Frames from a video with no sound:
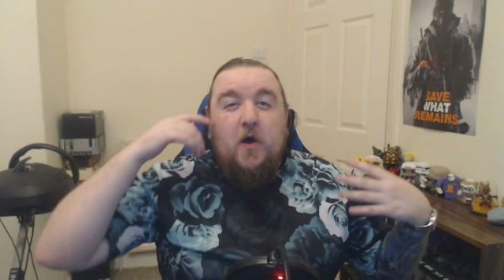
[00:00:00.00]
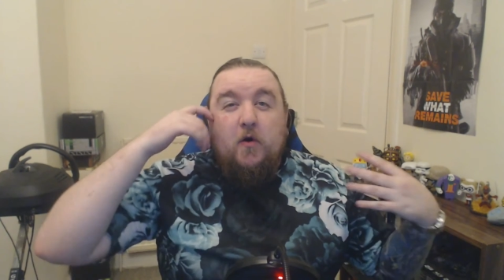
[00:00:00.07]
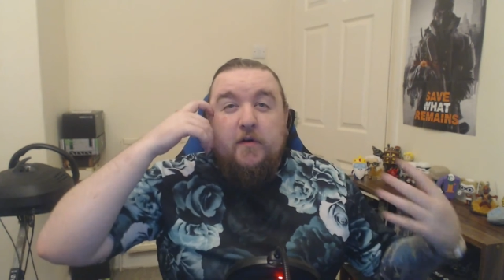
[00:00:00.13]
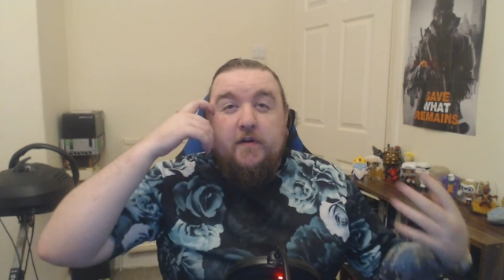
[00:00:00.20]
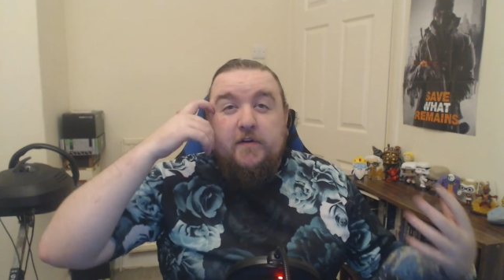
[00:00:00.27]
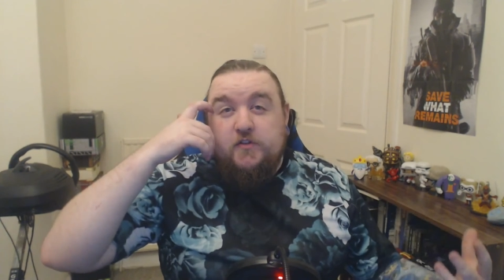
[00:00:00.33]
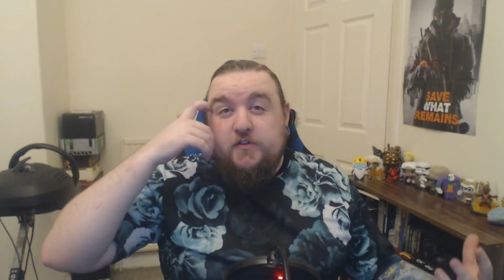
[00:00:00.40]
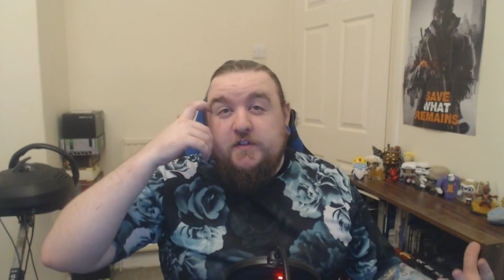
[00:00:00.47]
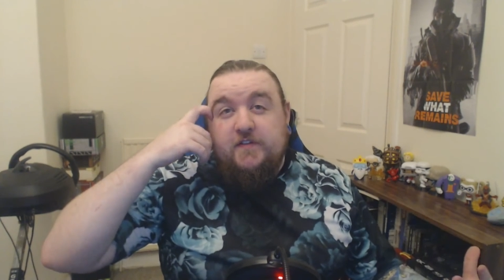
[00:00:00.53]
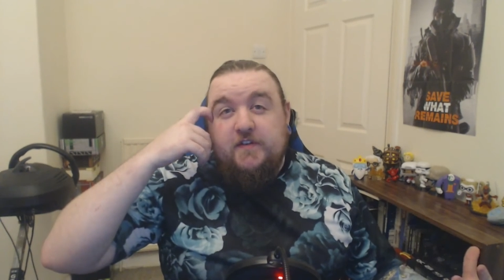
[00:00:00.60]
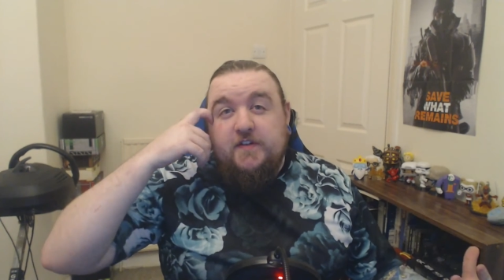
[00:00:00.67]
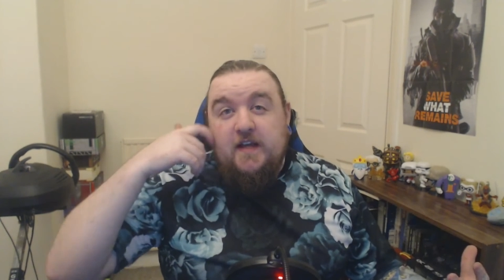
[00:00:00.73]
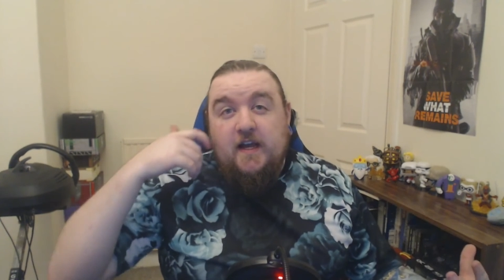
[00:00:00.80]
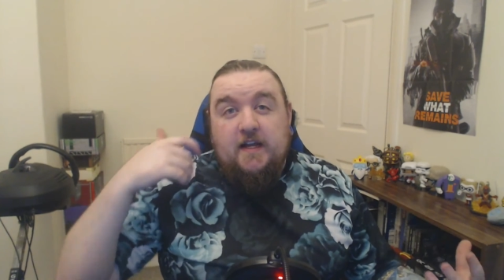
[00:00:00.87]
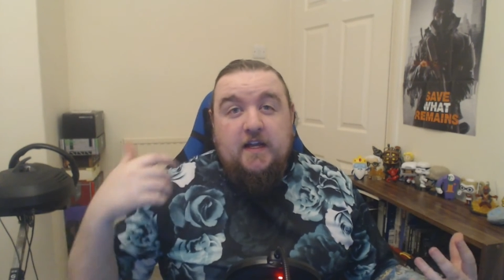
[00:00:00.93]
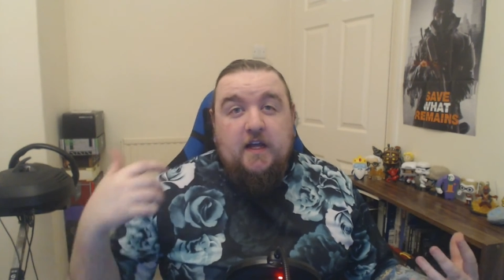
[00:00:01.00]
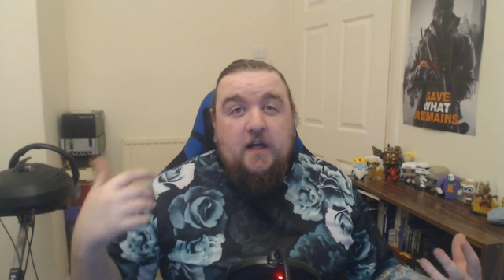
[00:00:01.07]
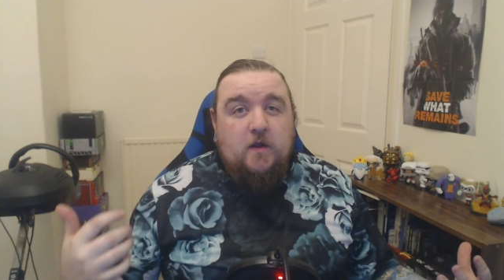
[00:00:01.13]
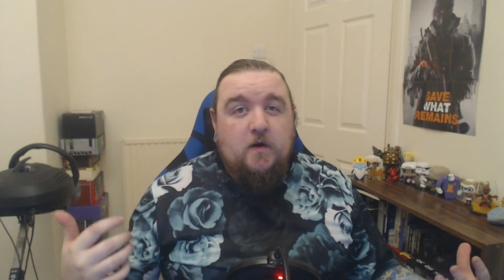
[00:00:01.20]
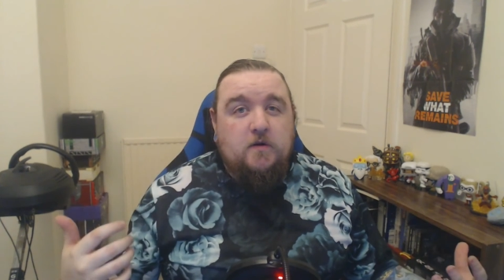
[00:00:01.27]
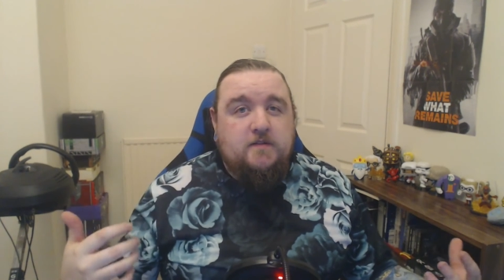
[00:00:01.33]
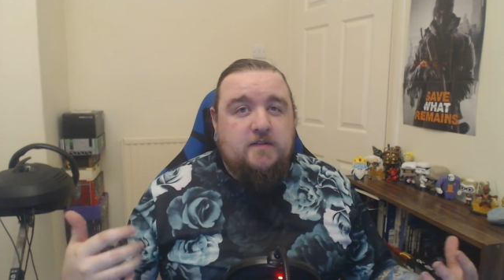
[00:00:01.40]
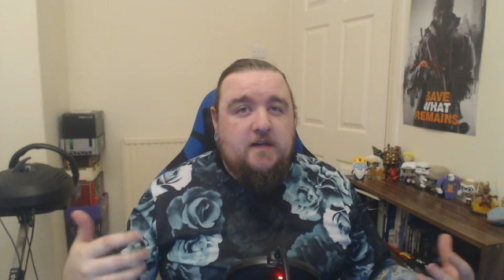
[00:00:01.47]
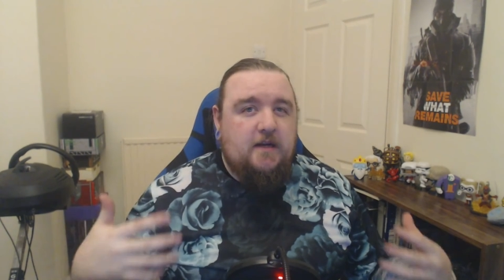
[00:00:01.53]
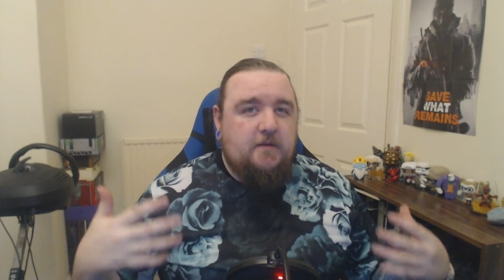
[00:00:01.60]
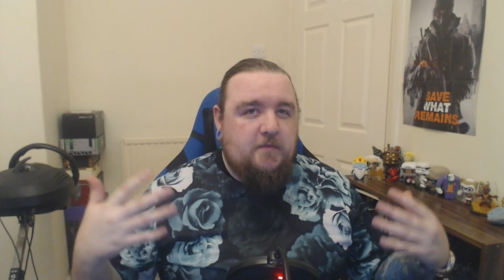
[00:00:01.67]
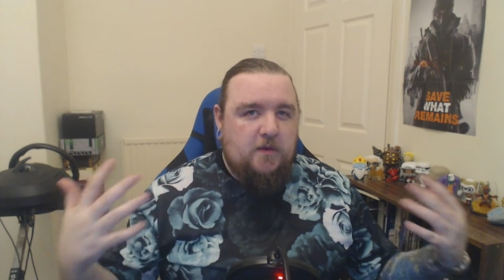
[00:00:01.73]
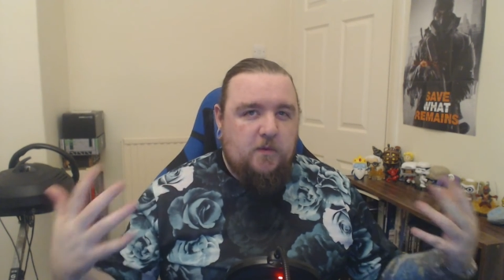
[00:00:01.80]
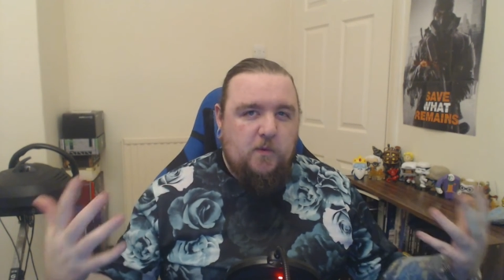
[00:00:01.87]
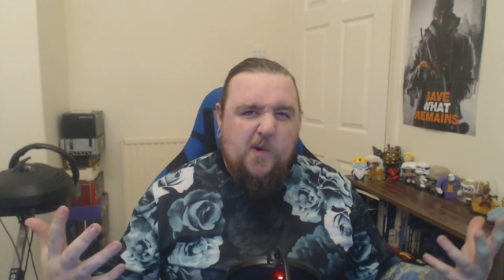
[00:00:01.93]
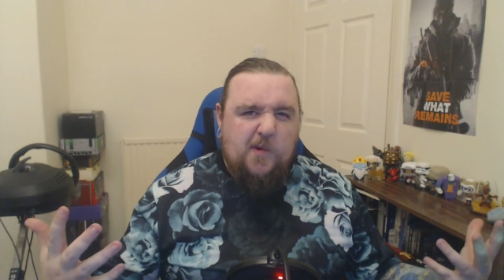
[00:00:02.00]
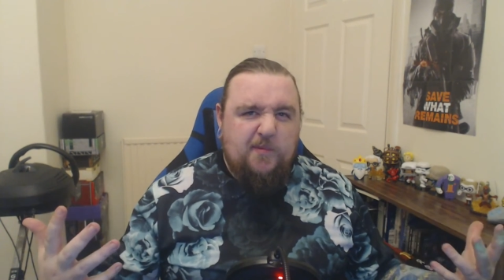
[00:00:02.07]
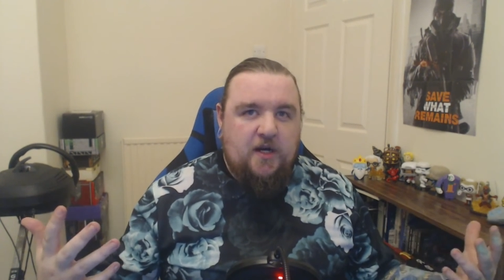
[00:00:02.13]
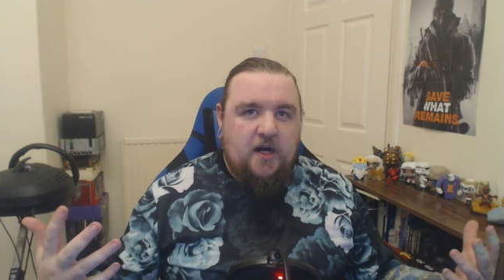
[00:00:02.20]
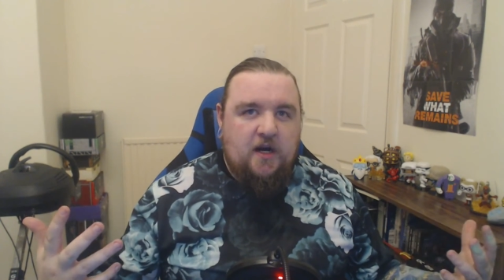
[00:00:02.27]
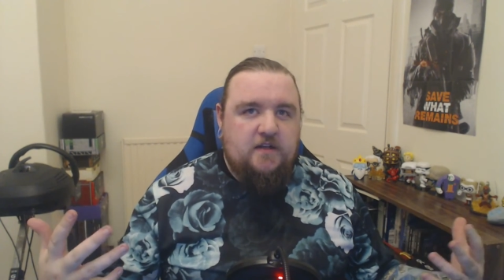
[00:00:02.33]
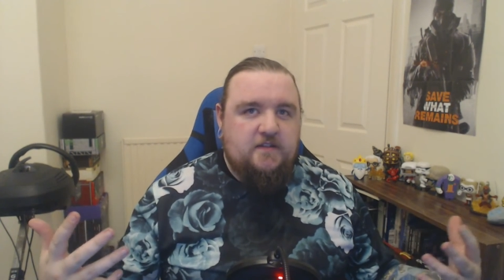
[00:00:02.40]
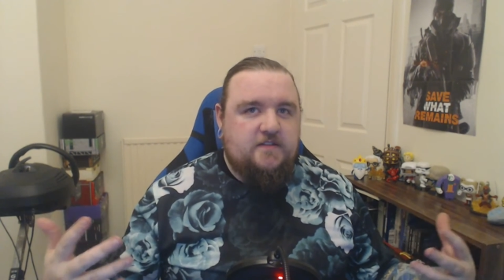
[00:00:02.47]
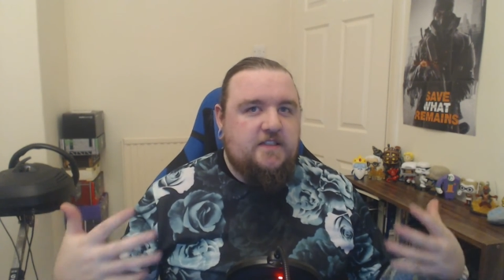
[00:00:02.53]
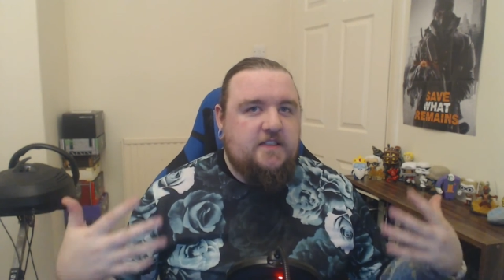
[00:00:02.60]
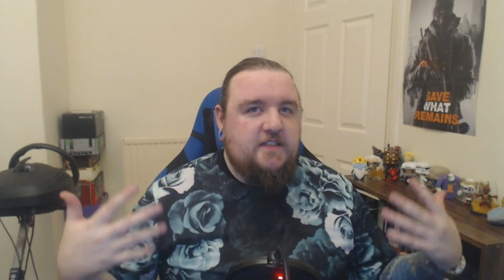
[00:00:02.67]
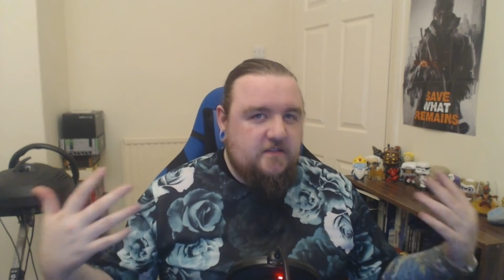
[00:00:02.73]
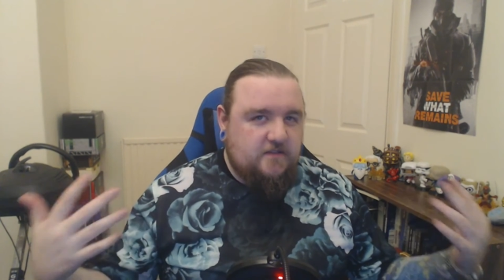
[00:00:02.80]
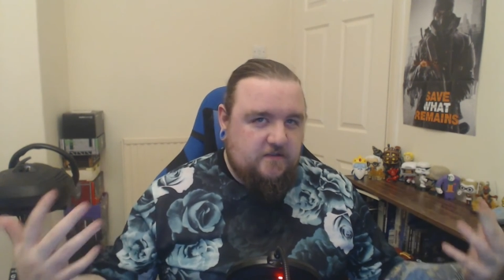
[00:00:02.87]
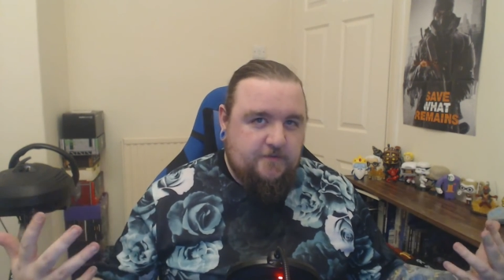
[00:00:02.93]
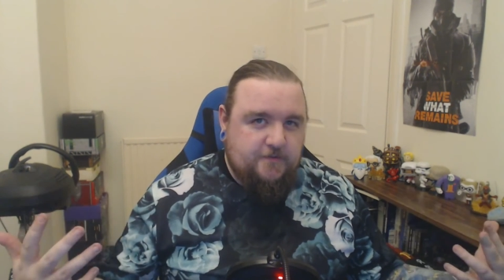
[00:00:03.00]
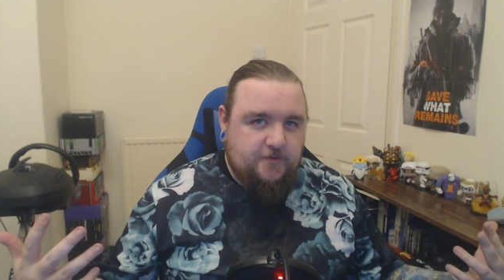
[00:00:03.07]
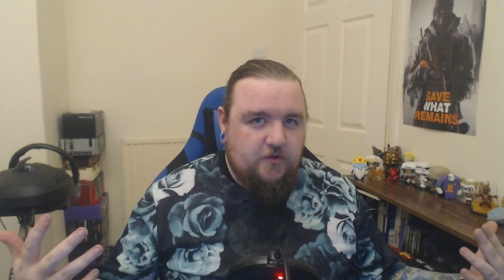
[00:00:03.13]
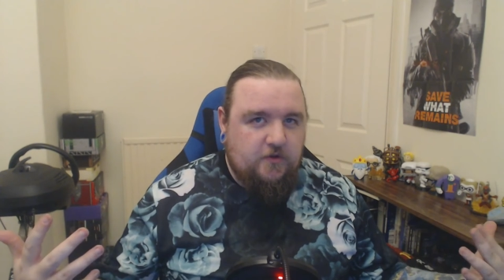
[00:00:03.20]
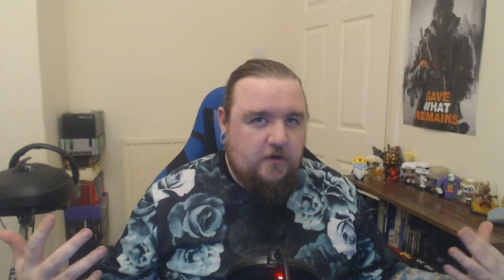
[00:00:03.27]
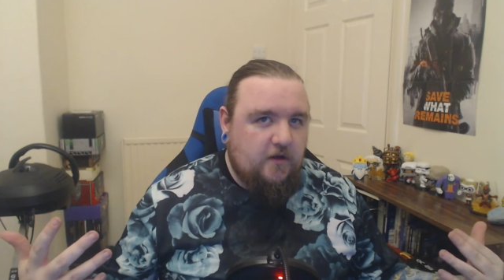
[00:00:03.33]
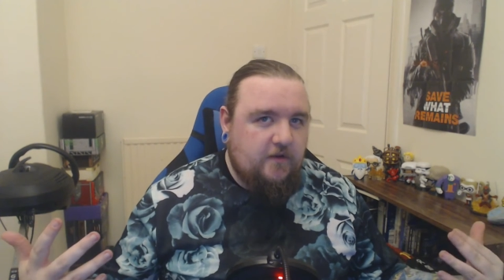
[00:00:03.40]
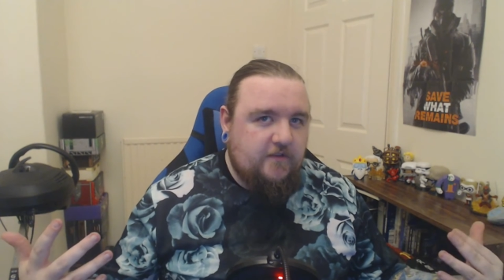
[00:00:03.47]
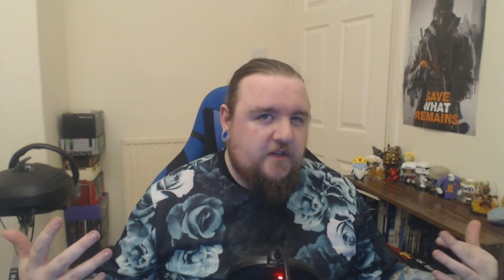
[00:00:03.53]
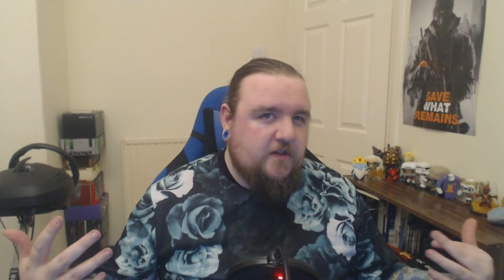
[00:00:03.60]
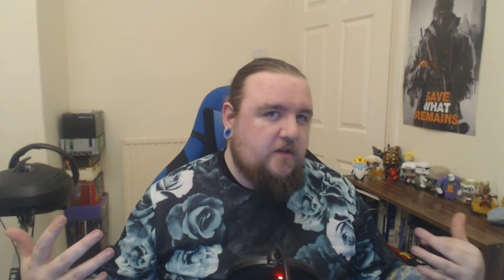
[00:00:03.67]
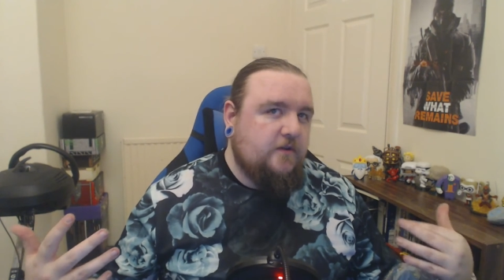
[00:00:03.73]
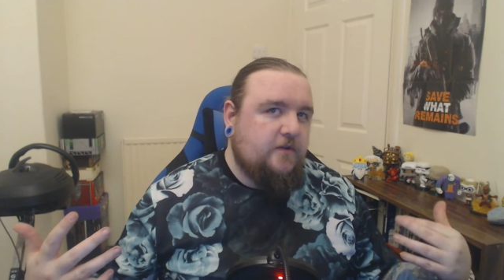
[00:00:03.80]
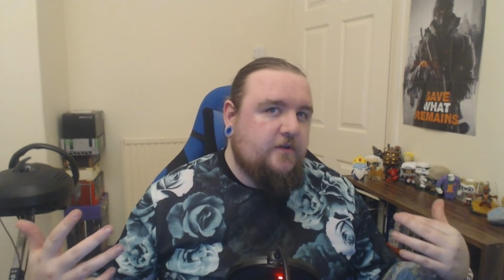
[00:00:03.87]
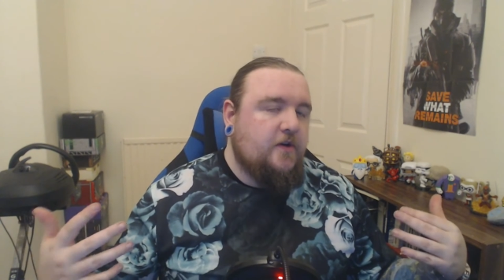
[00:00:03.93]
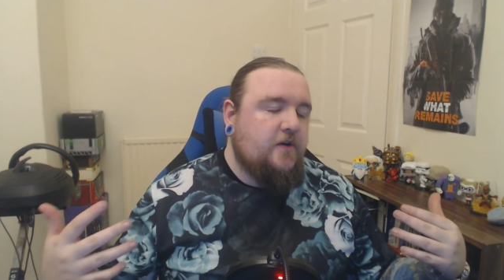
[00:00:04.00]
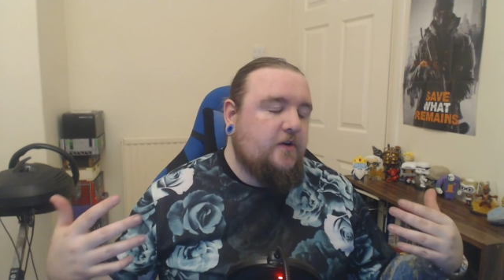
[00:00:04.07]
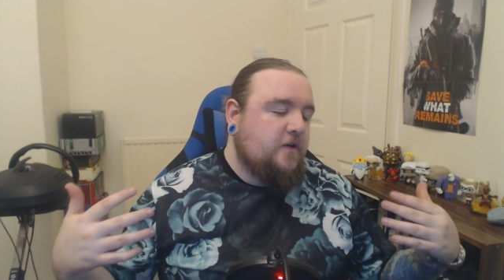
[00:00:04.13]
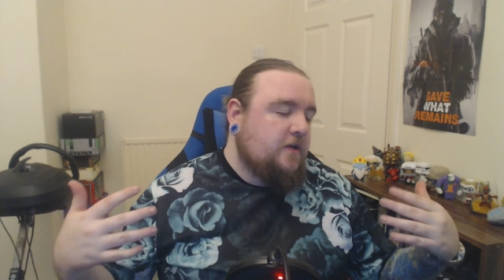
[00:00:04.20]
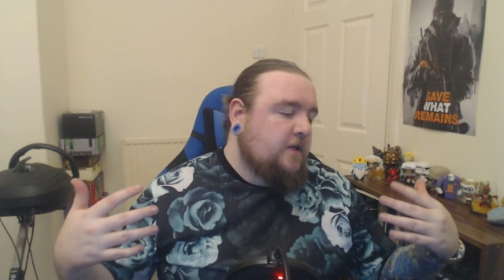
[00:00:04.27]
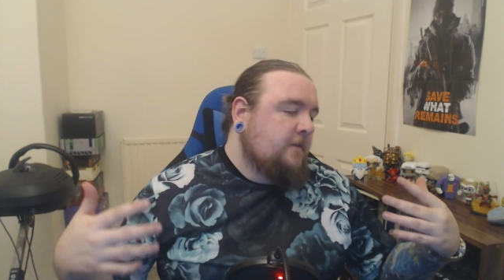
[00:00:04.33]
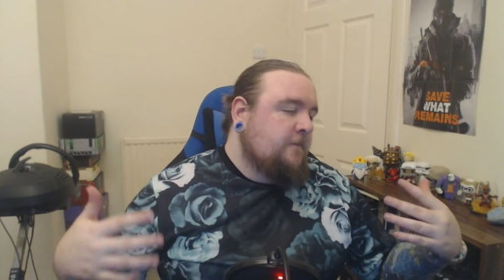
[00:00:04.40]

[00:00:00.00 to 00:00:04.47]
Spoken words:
or just if you sat in it a long time, like warm car seats, I'm sure a lot of you all know,